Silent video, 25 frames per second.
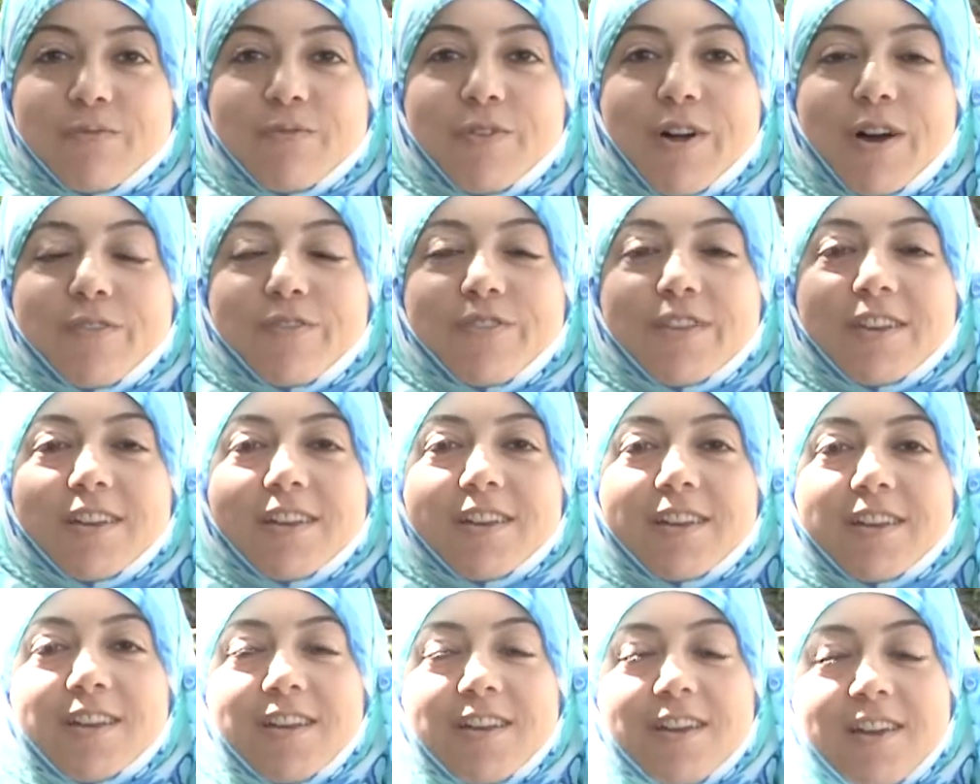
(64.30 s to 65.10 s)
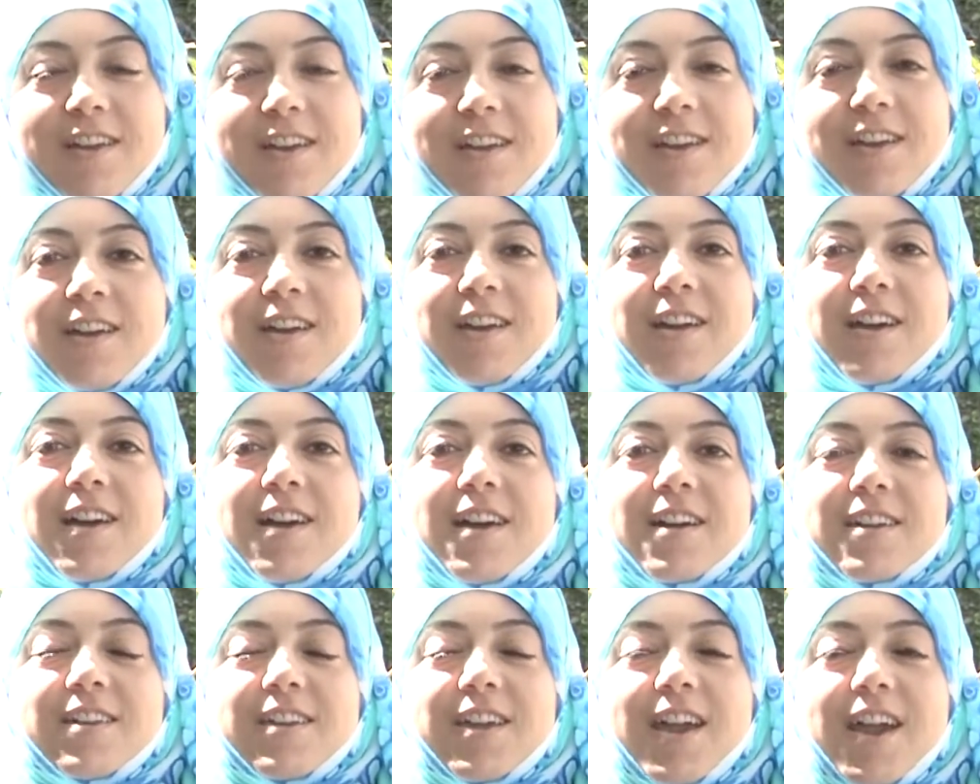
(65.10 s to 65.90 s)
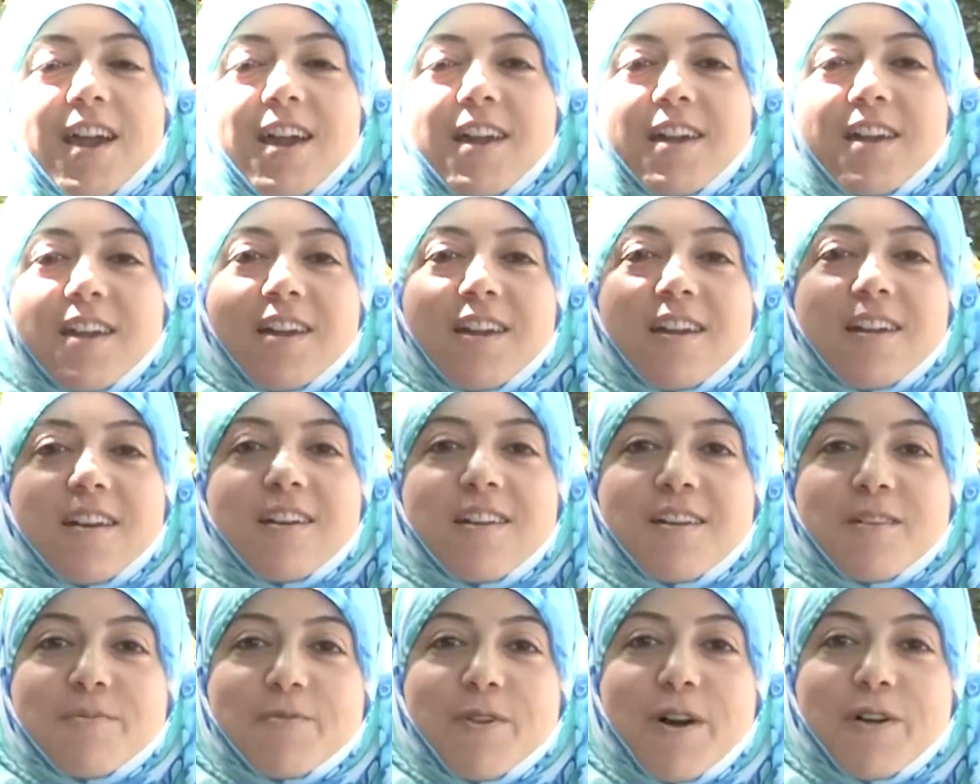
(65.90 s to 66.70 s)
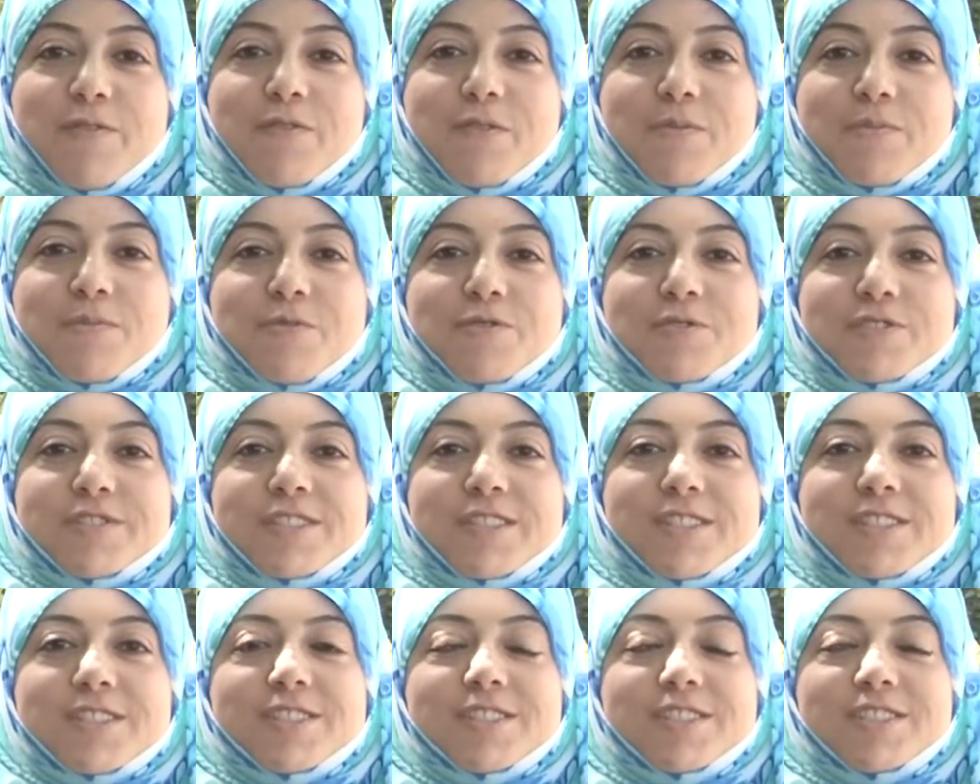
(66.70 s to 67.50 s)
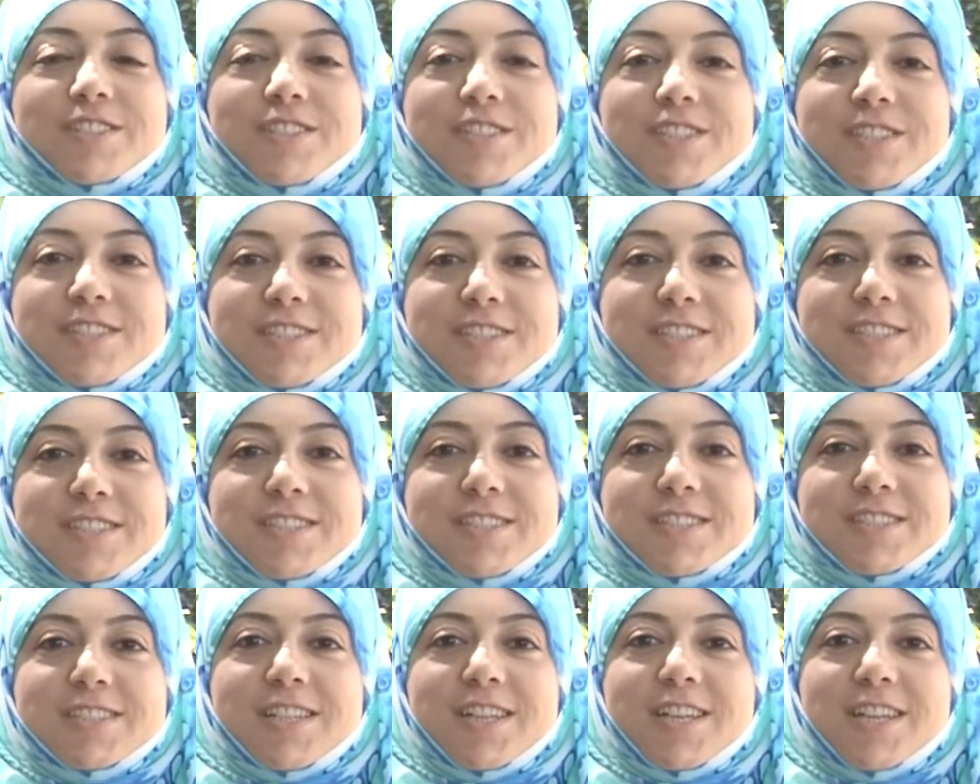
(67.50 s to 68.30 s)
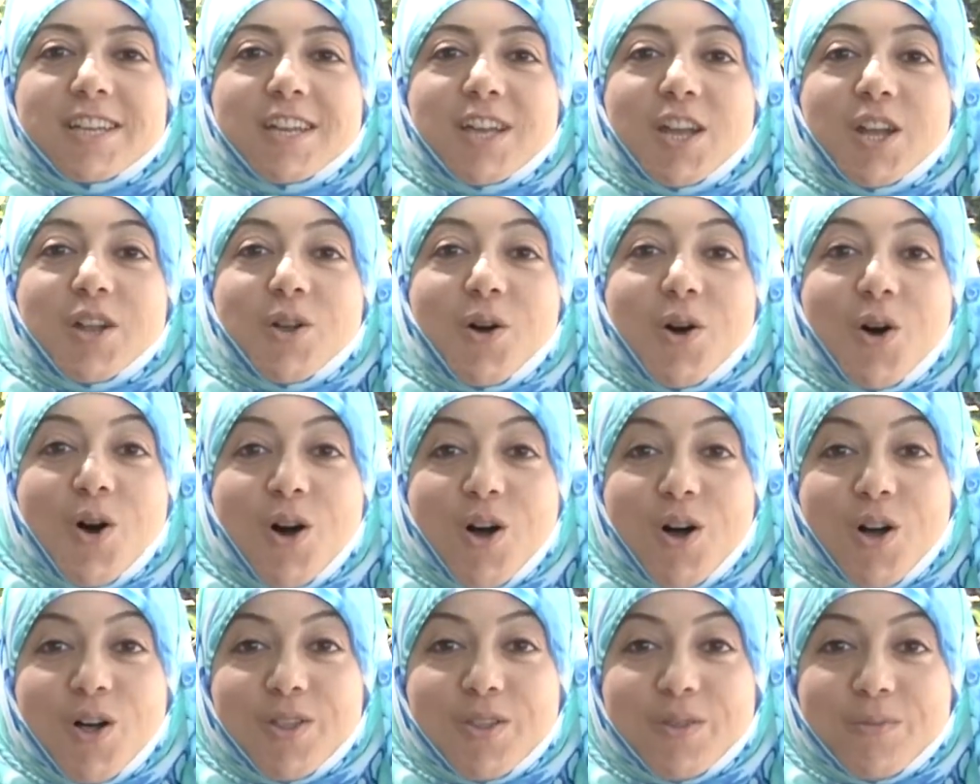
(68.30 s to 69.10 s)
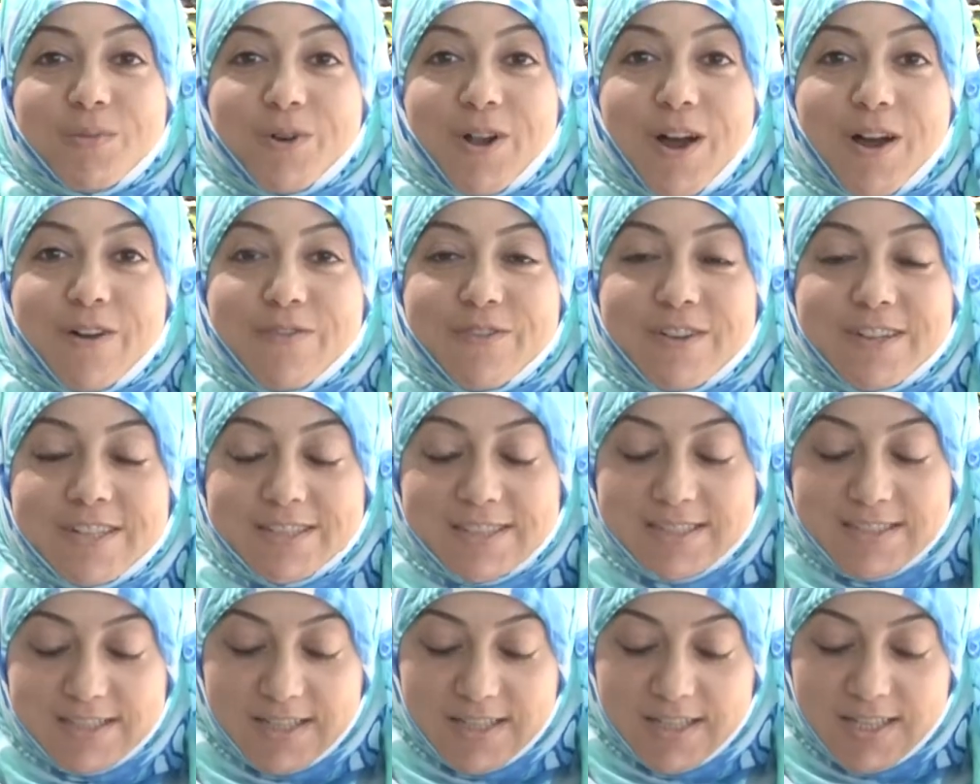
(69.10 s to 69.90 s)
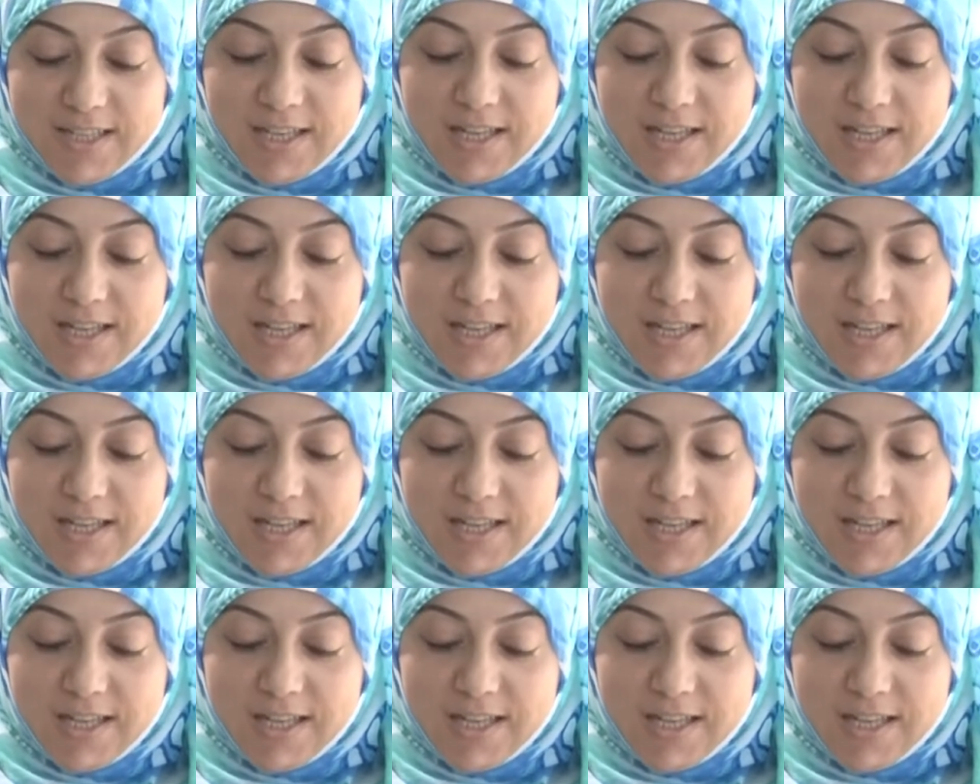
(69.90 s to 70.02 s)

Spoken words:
Prophet Yahya, Prophet Moses, Jesus, and all the prophets.